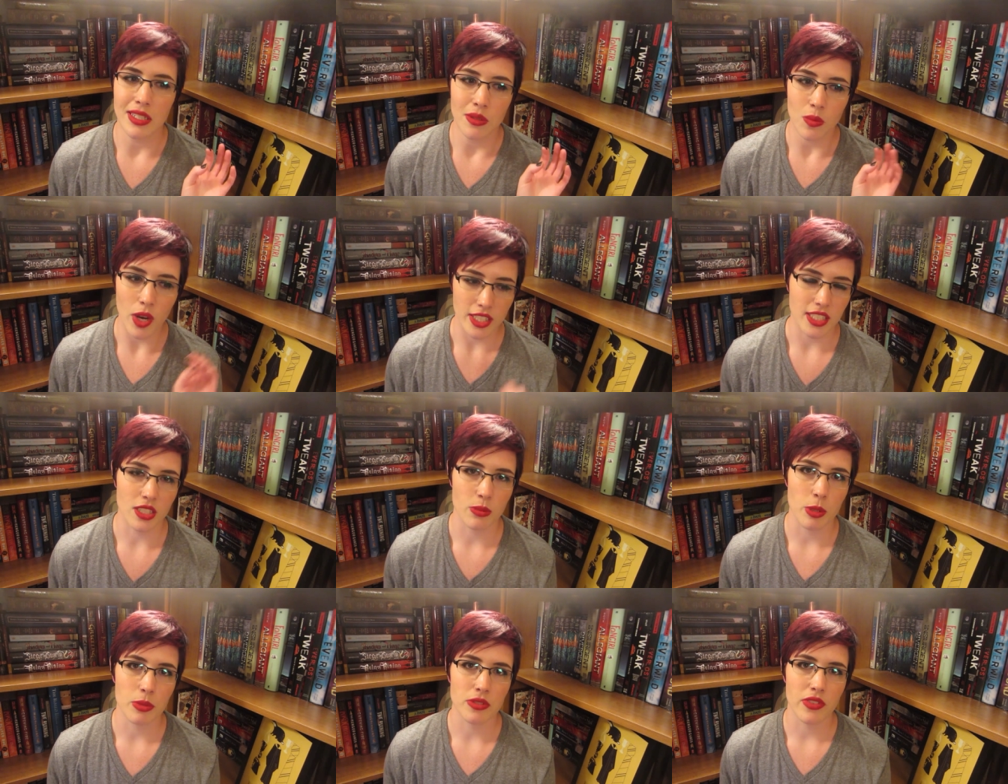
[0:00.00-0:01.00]
watching other
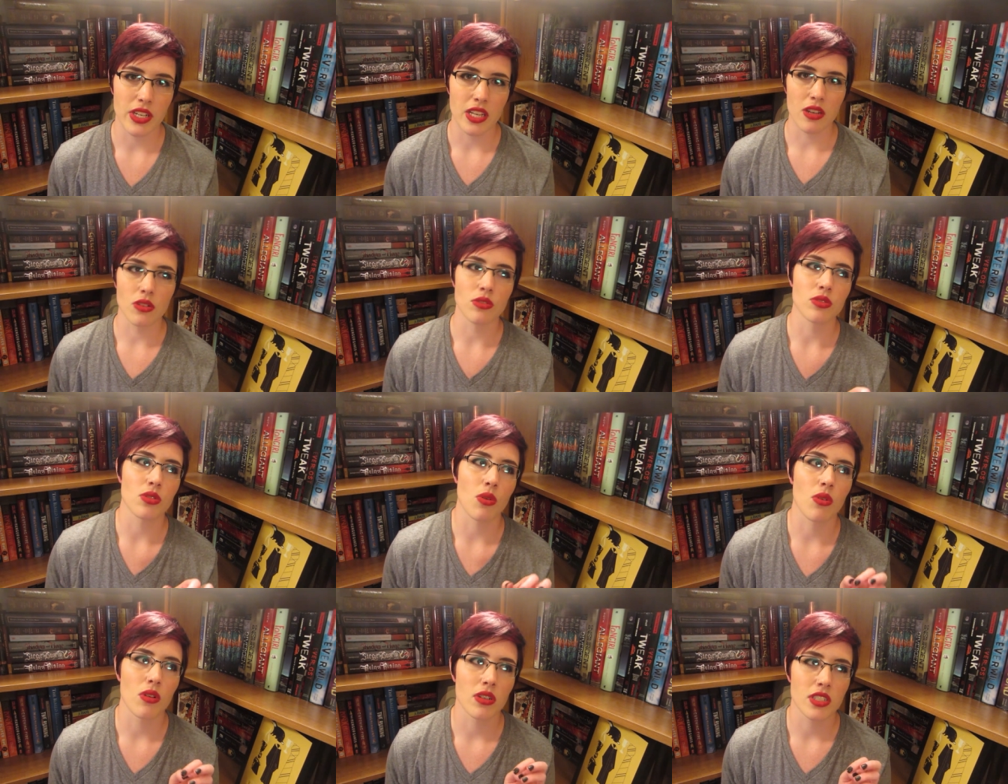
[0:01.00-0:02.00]
people's videos
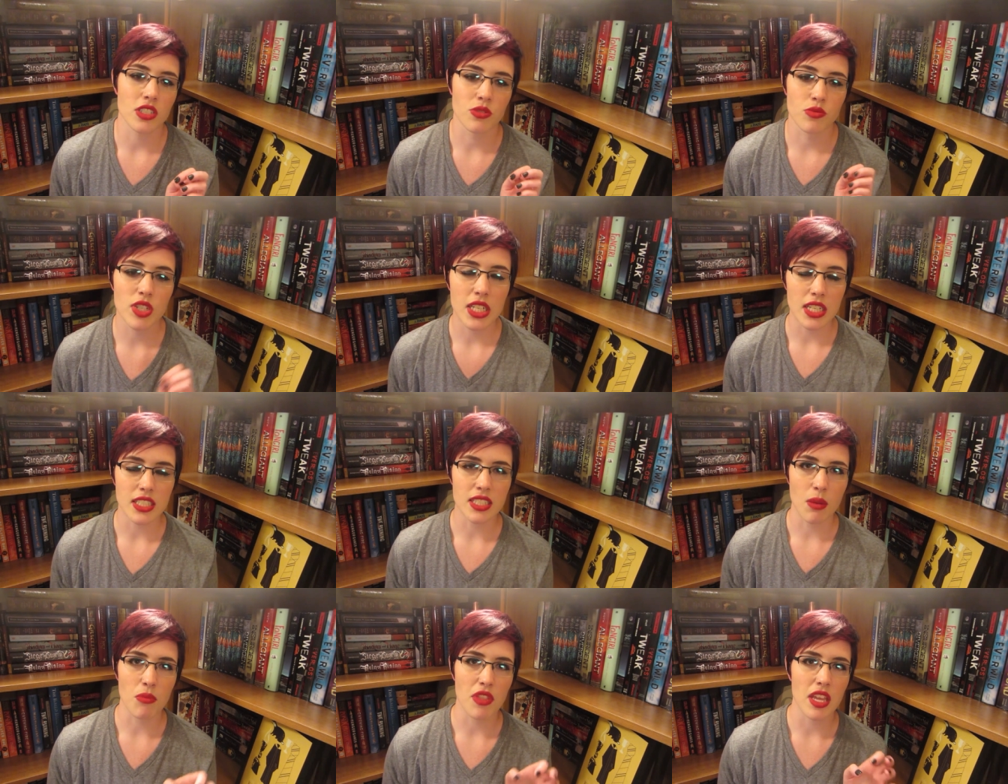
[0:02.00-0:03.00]
or just reading
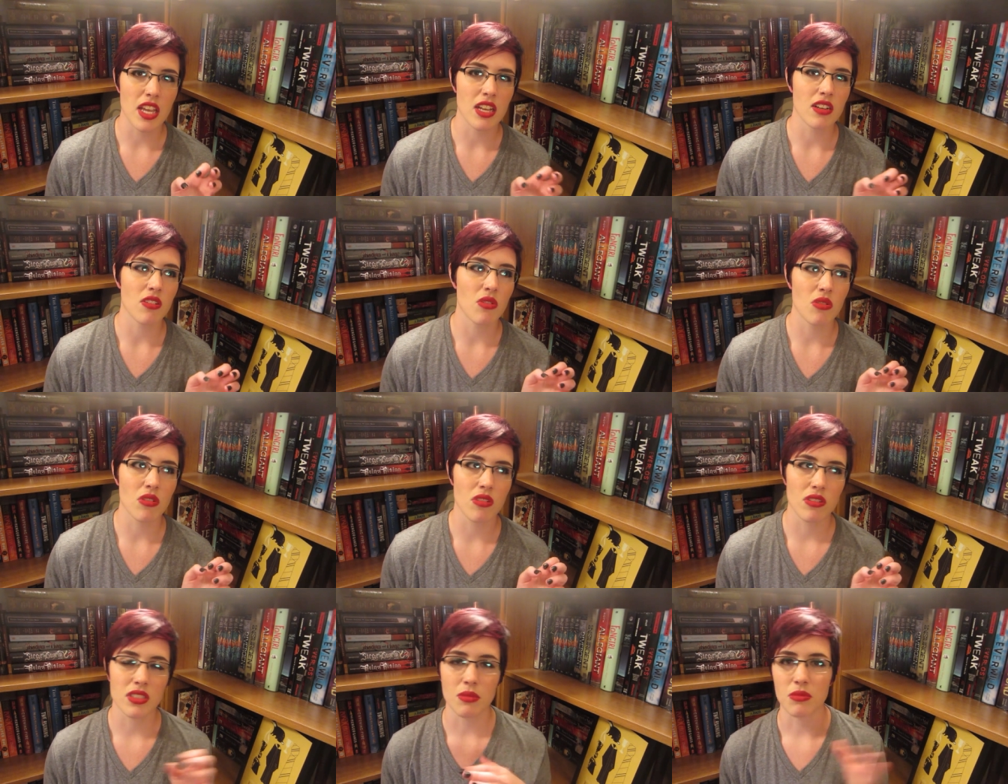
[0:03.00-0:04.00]
something
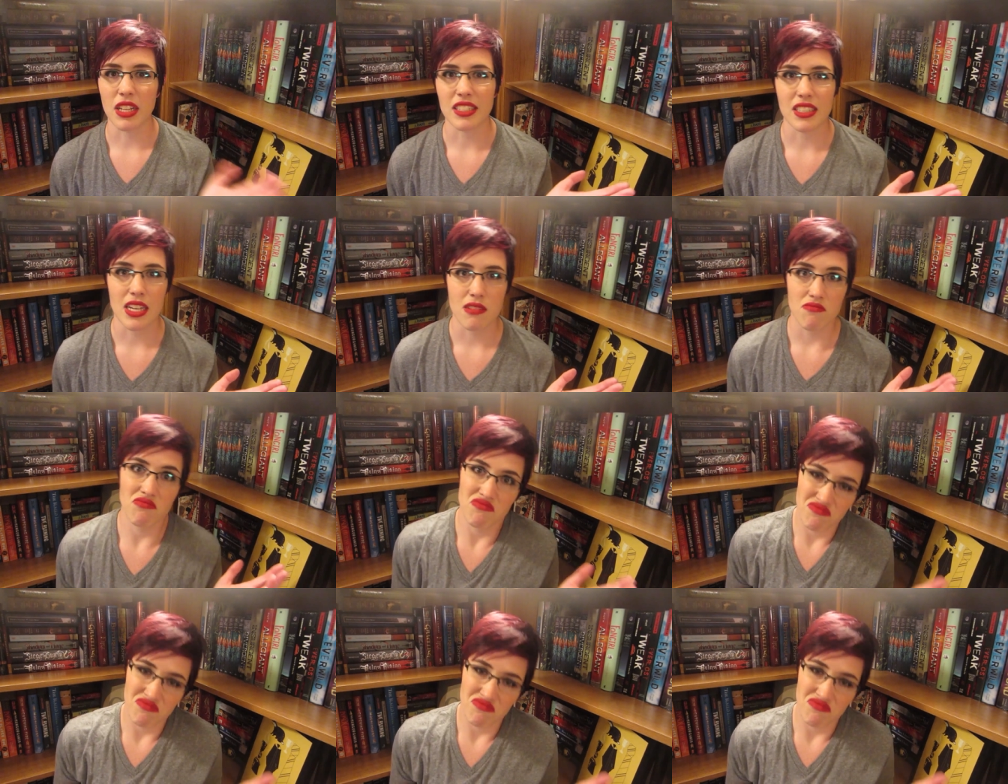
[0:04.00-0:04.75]
or something like that.